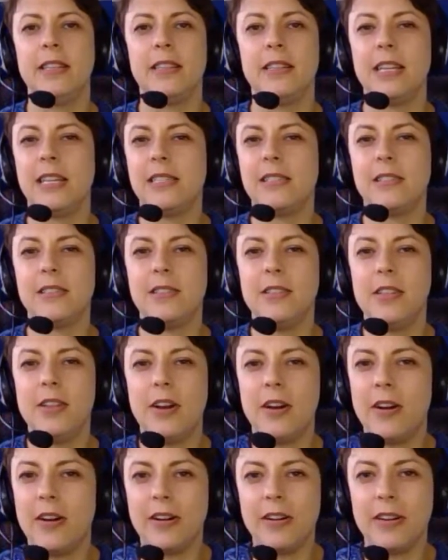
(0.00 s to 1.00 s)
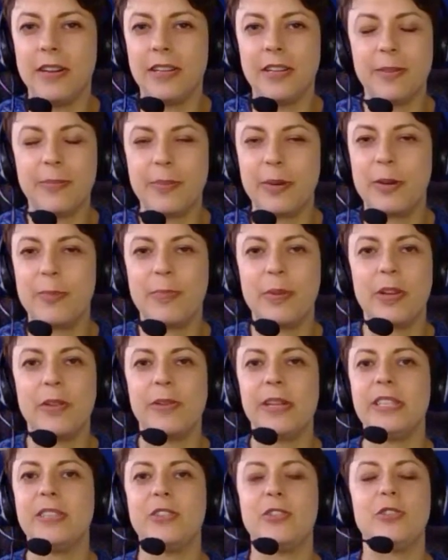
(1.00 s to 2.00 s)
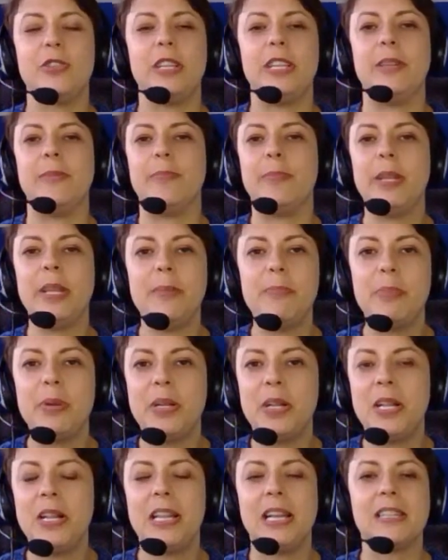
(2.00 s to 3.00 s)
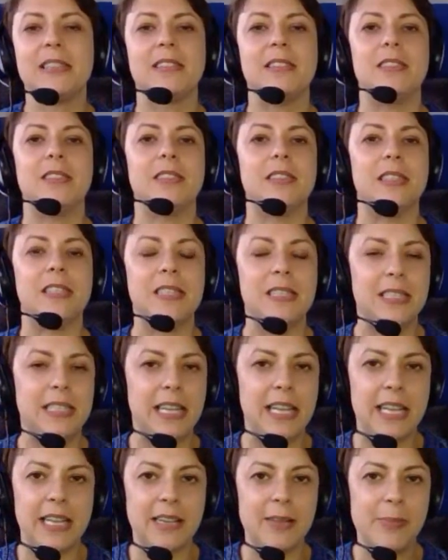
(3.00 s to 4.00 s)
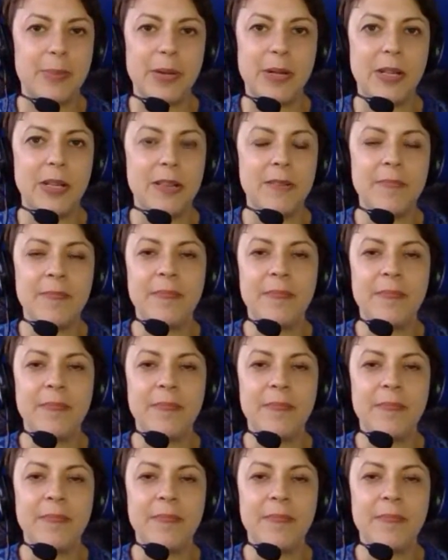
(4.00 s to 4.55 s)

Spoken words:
that's not an appropriate way to treat your people, that's not sustainable.